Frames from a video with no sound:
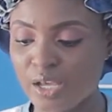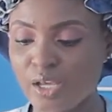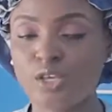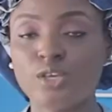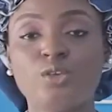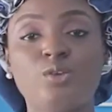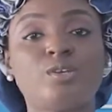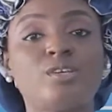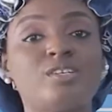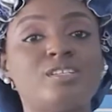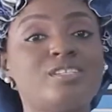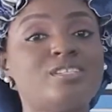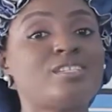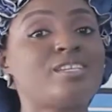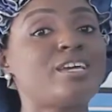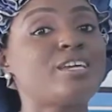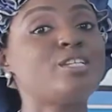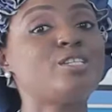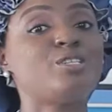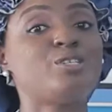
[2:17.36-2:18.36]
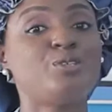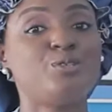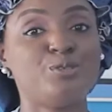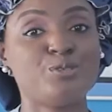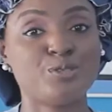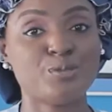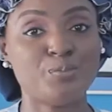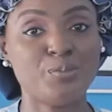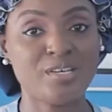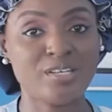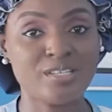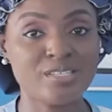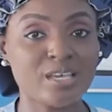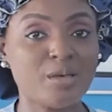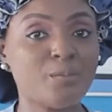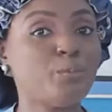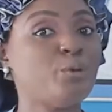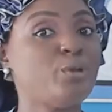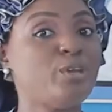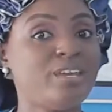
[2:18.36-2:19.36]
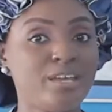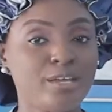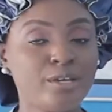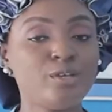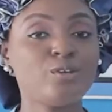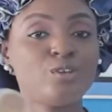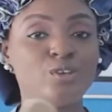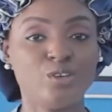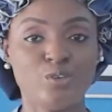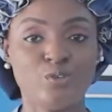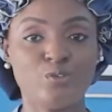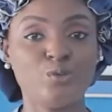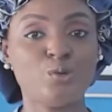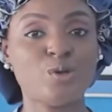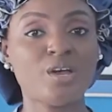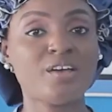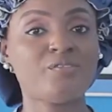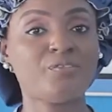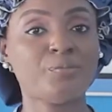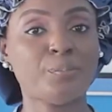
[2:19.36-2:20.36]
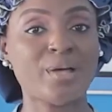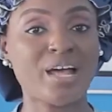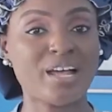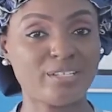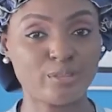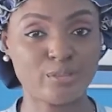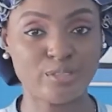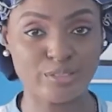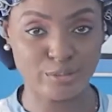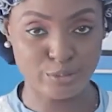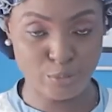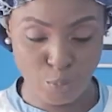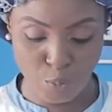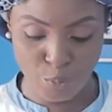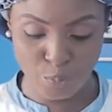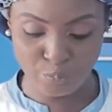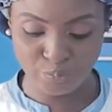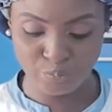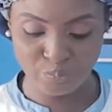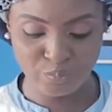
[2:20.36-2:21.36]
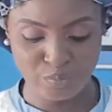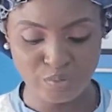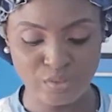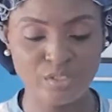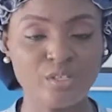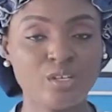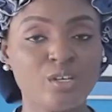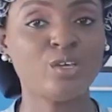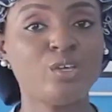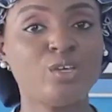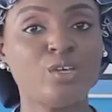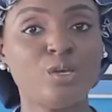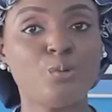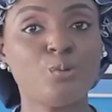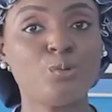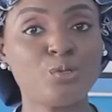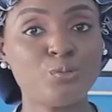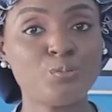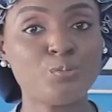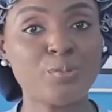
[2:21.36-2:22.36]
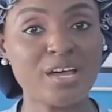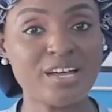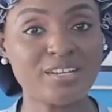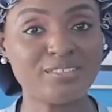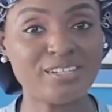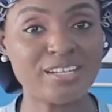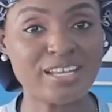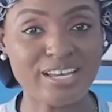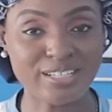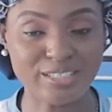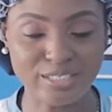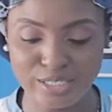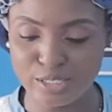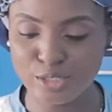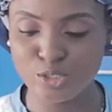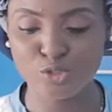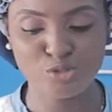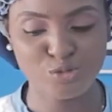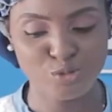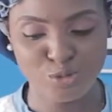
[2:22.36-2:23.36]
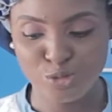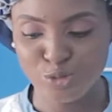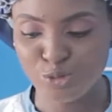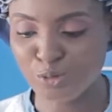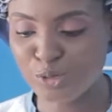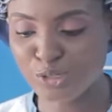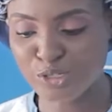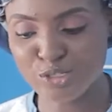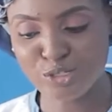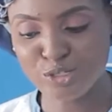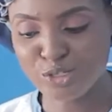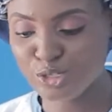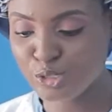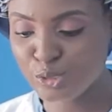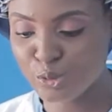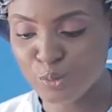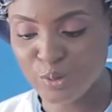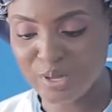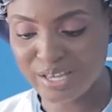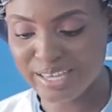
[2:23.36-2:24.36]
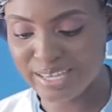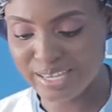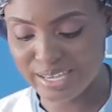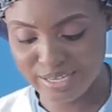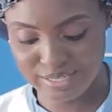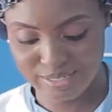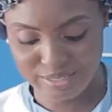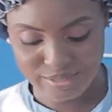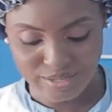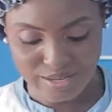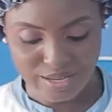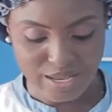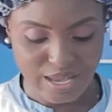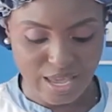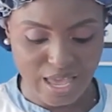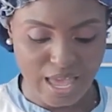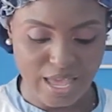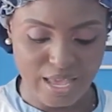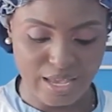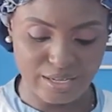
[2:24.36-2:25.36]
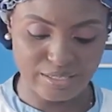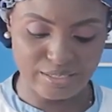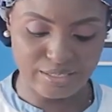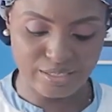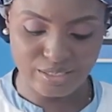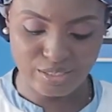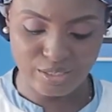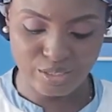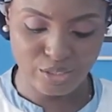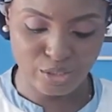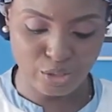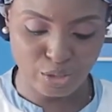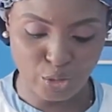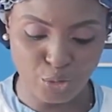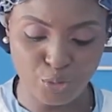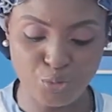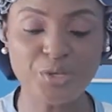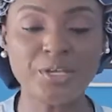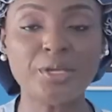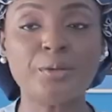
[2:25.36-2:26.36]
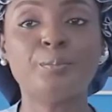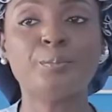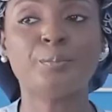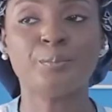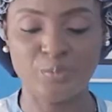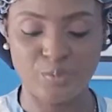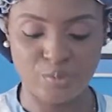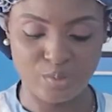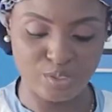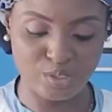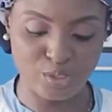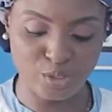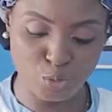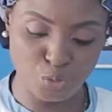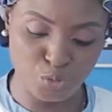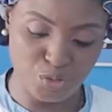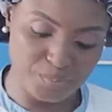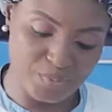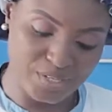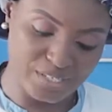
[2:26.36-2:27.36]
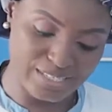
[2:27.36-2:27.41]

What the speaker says: You can decide to use a mixer, but then if you have a paddle at home, a wooden paddle like this, you can just go ahead and cream. And the creaming